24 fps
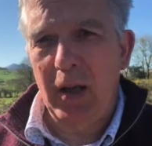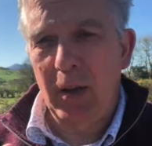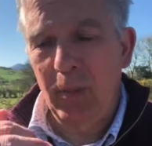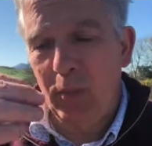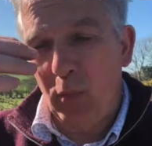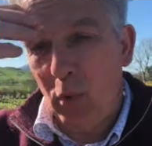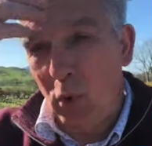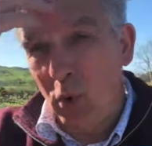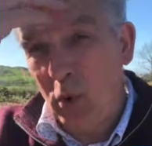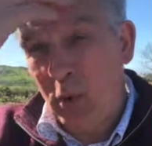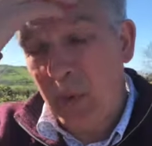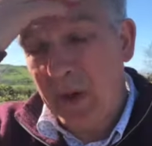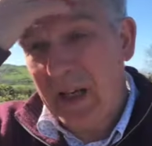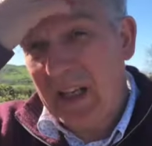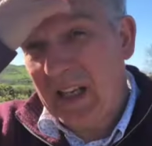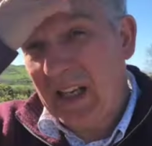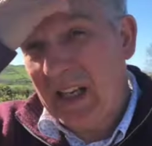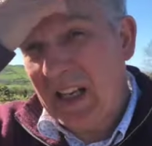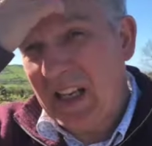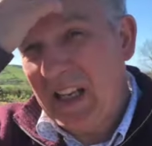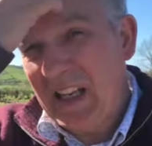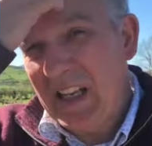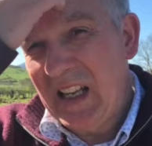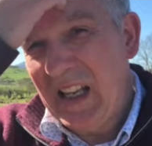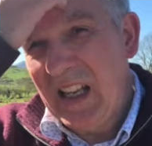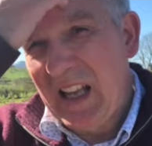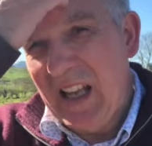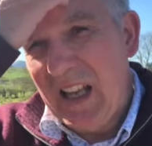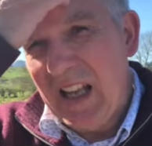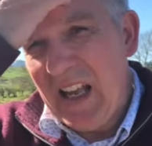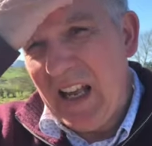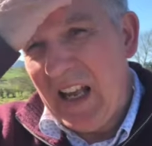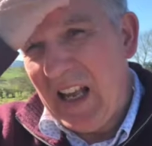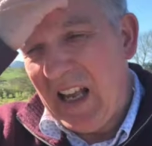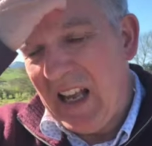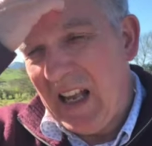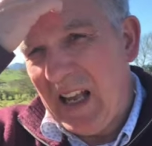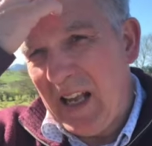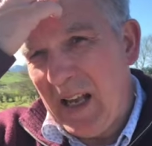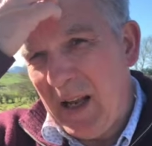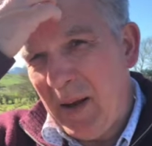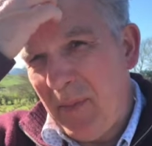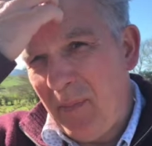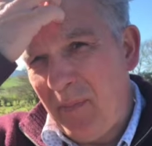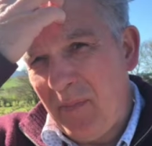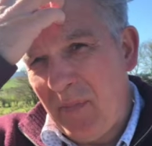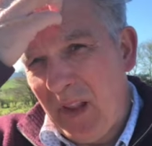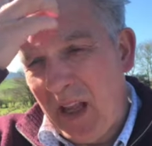more quickly,
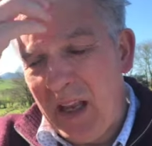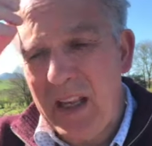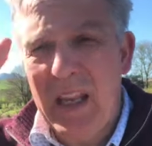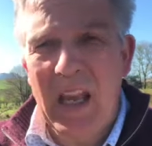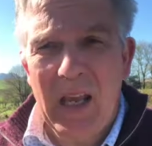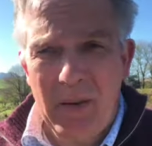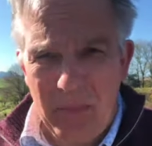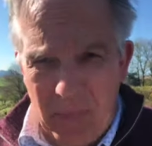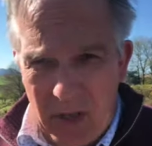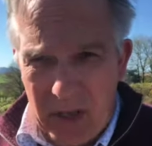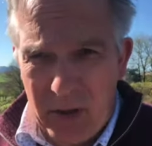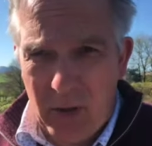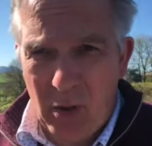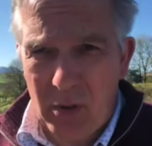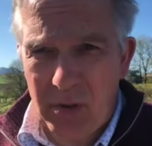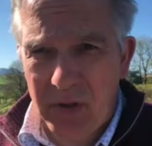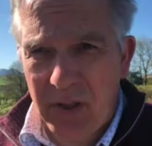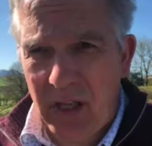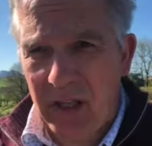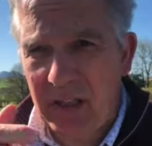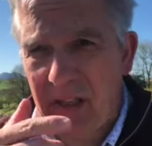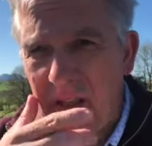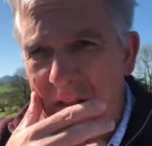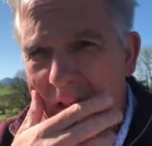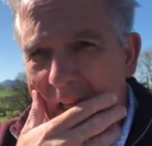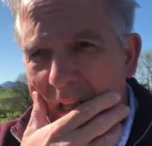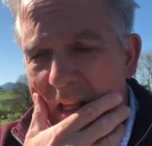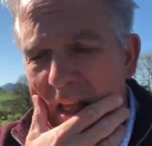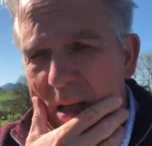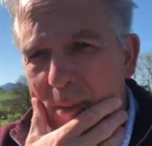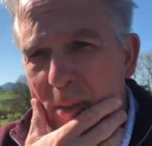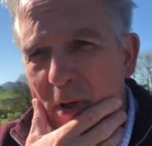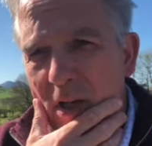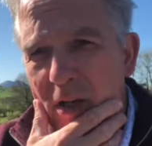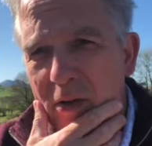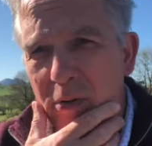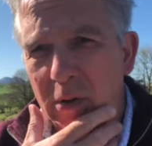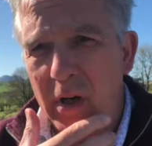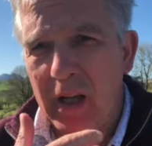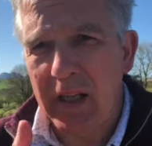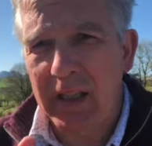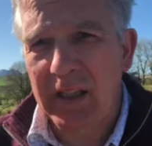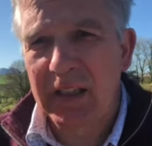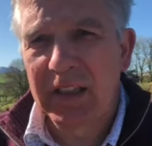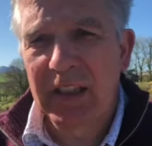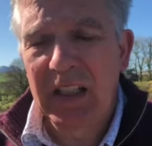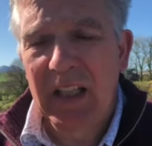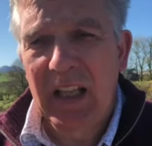again by contacting that email
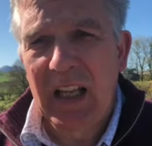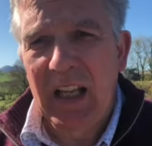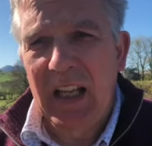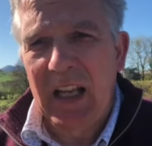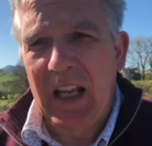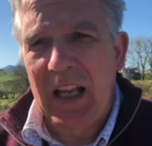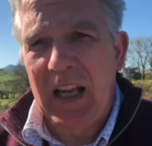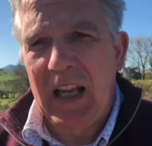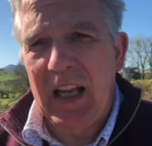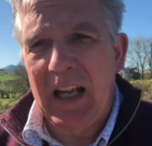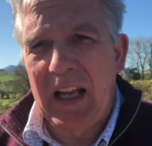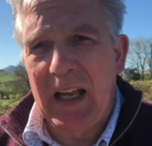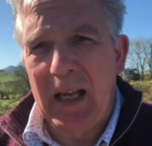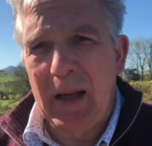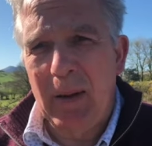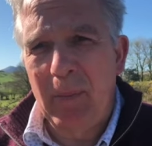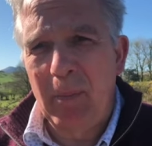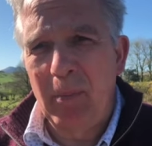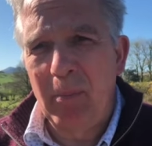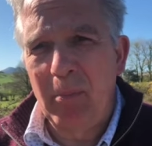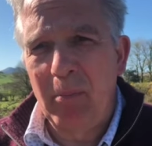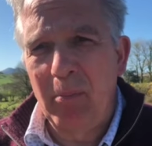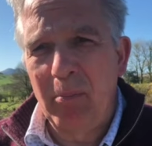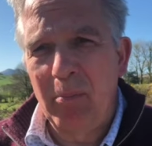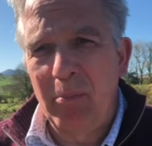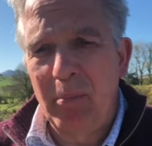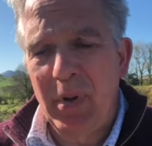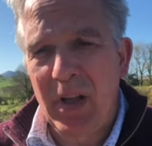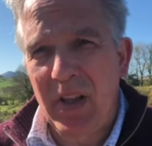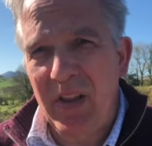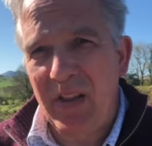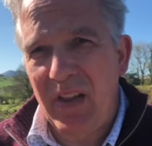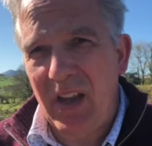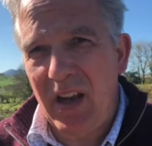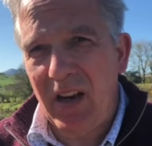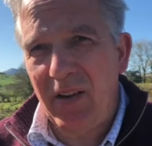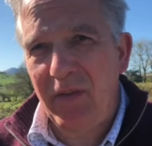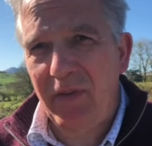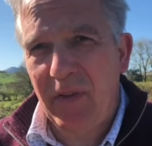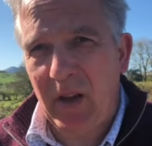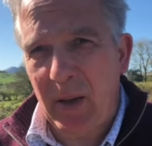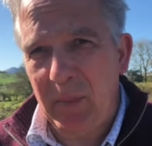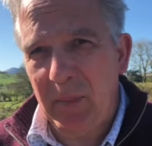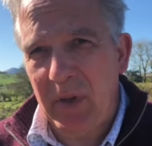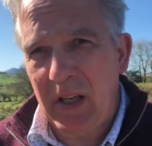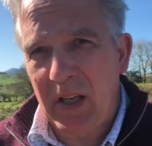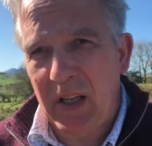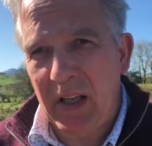address. But their
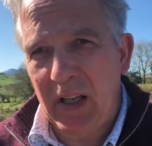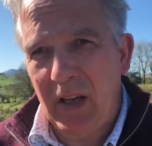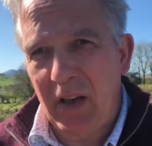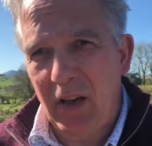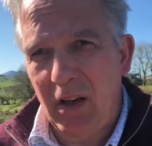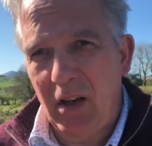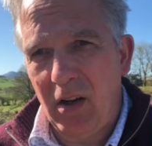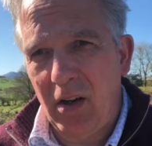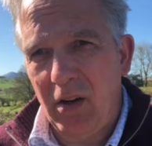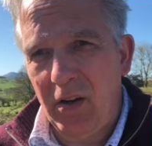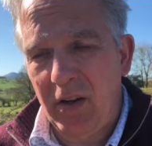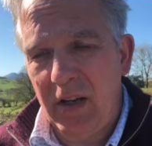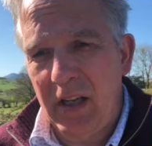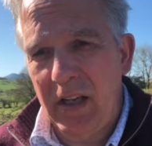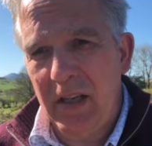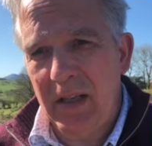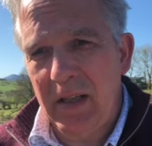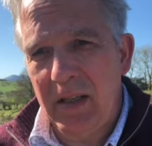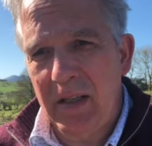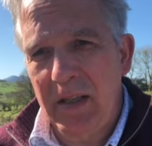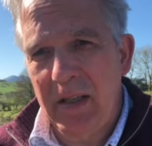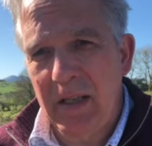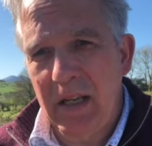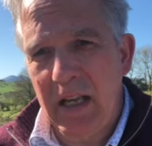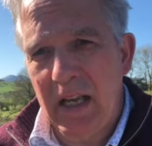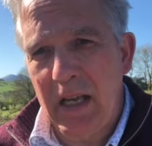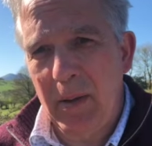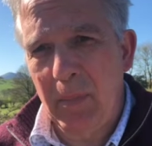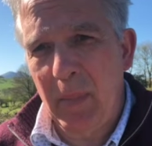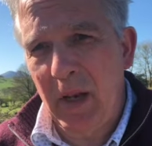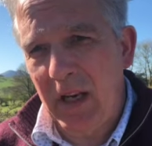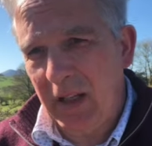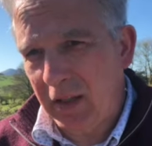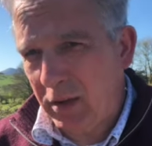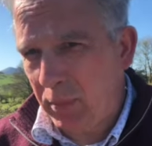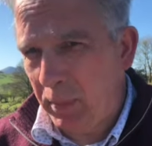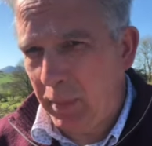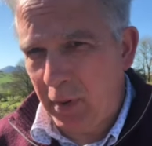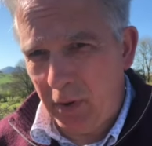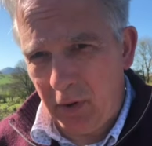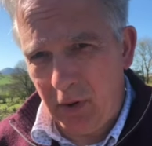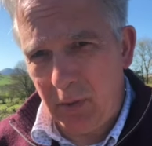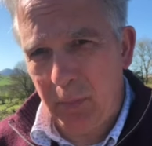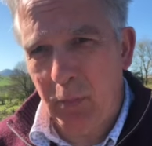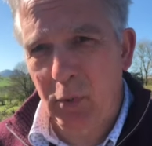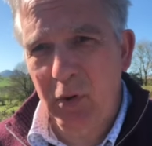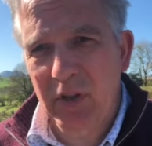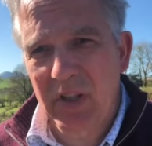family are in
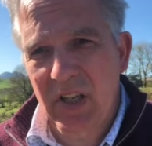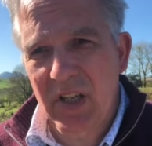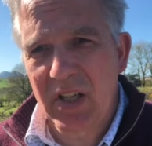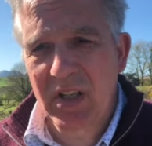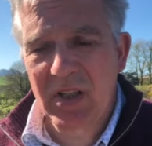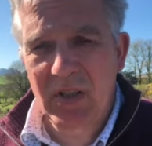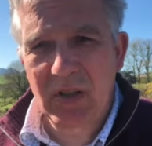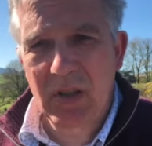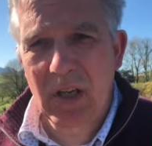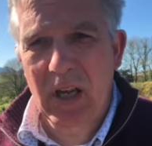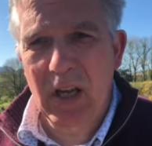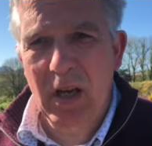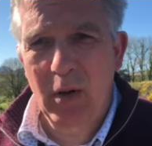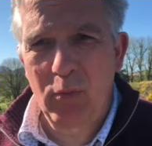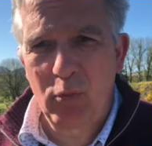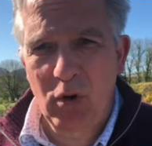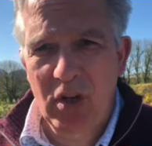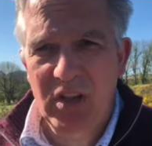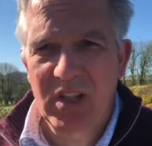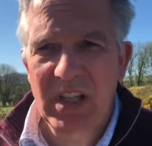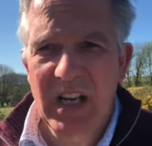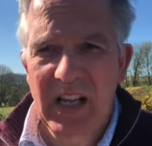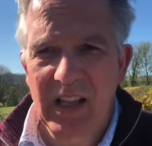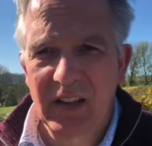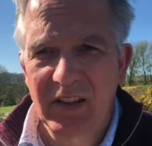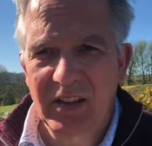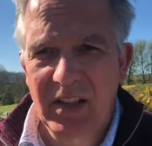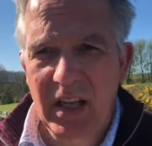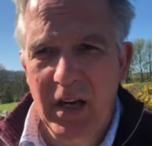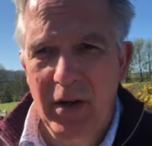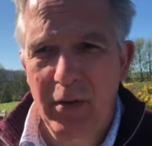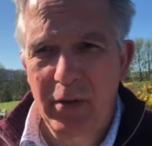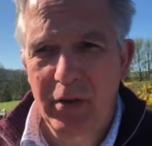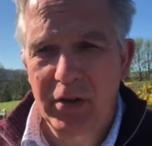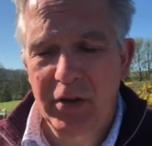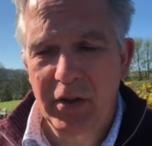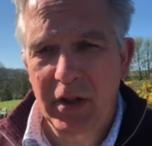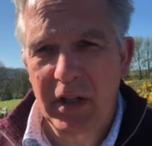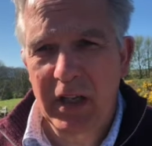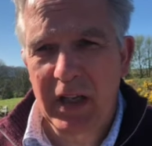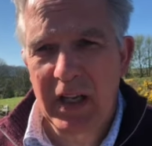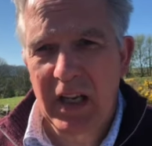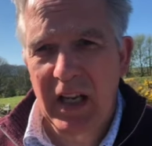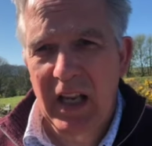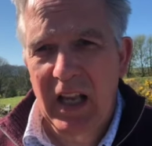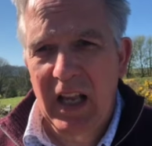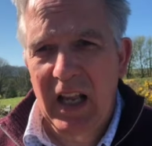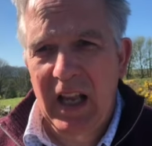Melitopol, which is Russian held territory.
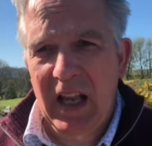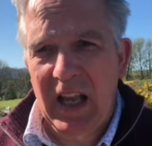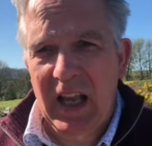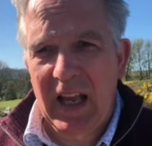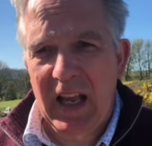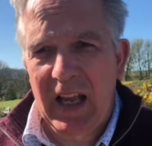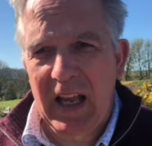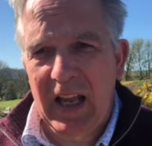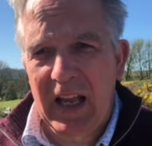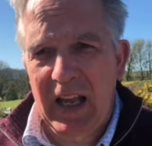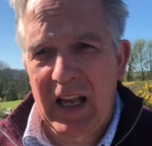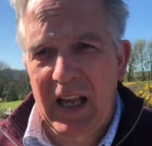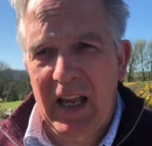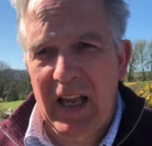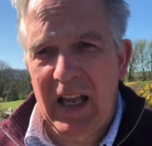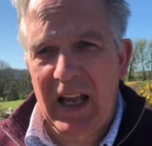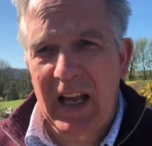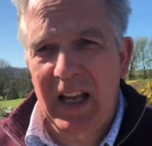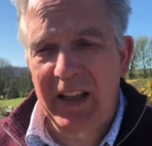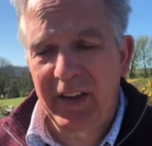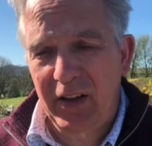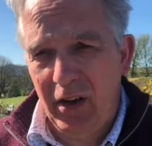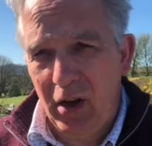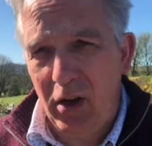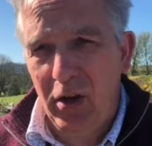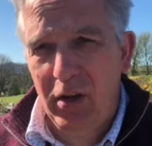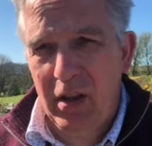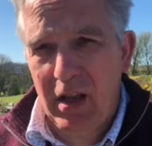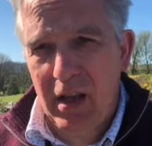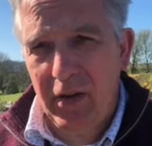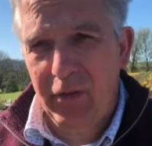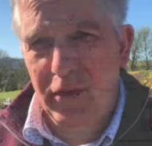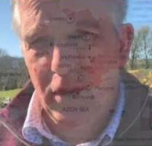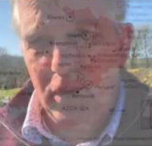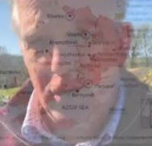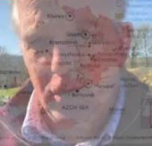And now they've got